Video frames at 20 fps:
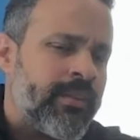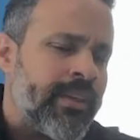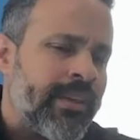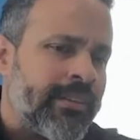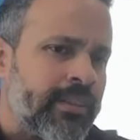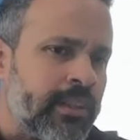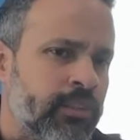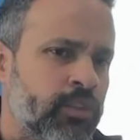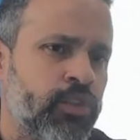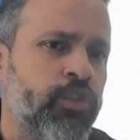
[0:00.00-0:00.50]

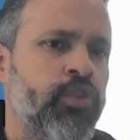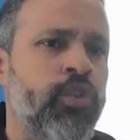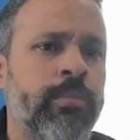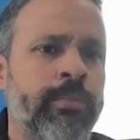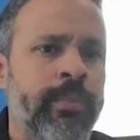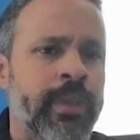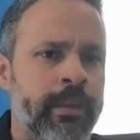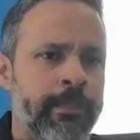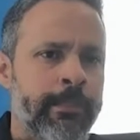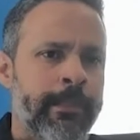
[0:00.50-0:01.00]
That's a
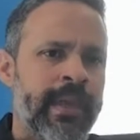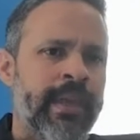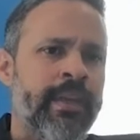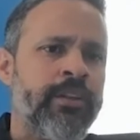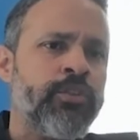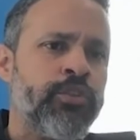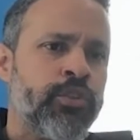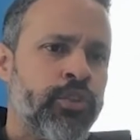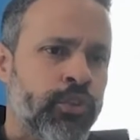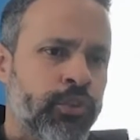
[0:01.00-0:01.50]
term that
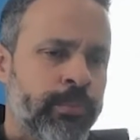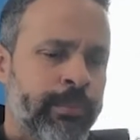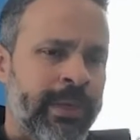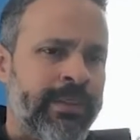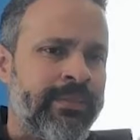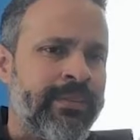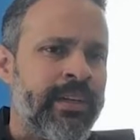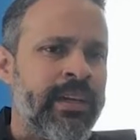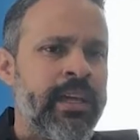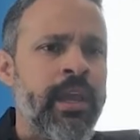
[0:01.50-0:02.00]
means just
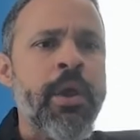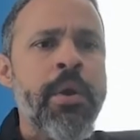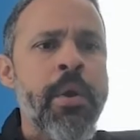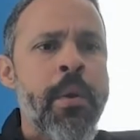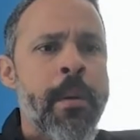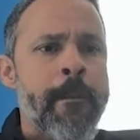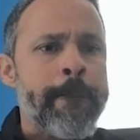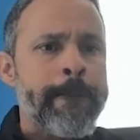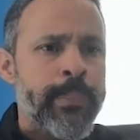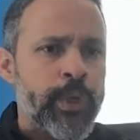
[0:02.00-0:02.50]
basically
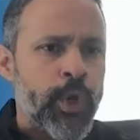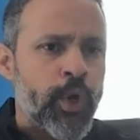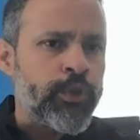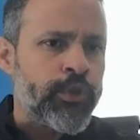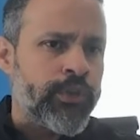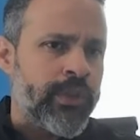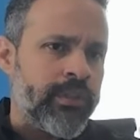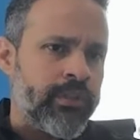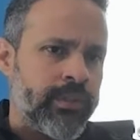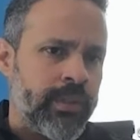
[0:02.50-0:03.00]

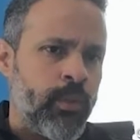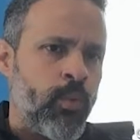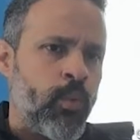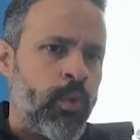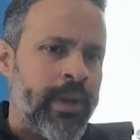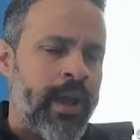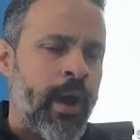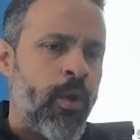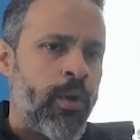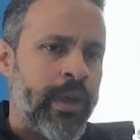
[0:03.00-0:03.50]
processing
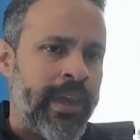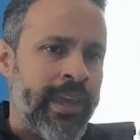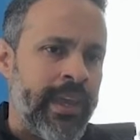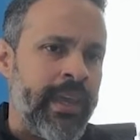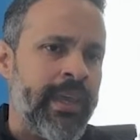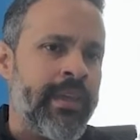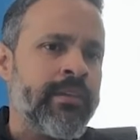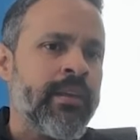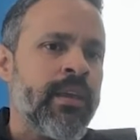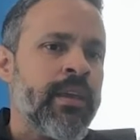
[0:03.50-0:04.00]
without
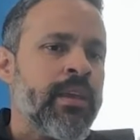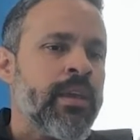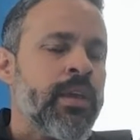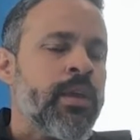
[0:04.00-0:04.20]
heat.